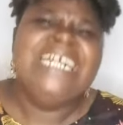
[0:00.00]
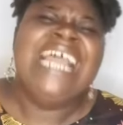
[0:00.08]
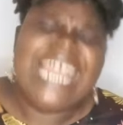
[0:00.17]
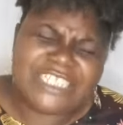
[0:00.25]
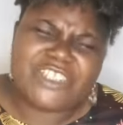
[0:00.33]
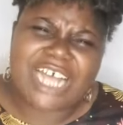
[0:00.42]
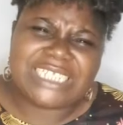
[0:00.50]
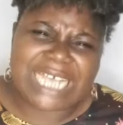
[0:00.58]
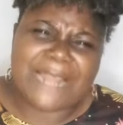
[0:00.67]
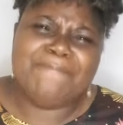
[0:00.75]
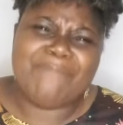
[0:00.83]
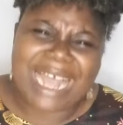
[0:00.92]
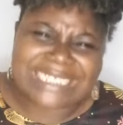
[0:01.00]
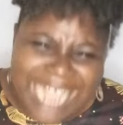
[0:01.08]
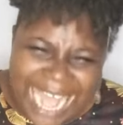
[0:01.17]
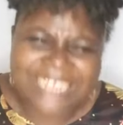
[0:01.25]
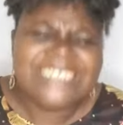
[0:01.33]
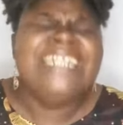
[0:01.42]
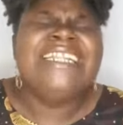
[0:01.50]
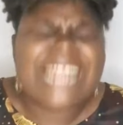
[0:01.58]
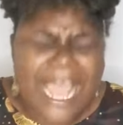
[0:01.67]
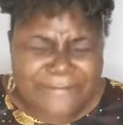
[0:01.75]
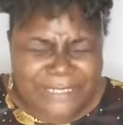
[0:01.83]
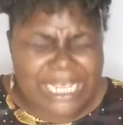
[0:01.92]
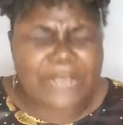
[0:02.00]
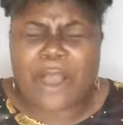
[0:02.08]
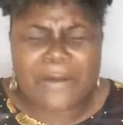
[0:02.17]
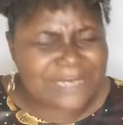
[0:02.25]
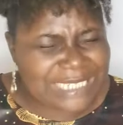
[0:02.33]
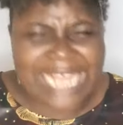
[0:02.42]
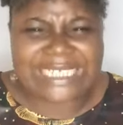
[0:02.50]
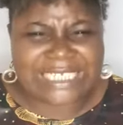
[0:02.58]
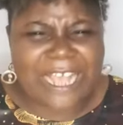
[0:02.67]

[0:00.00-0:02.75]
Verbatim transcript: It doesn't matter. Life circumstances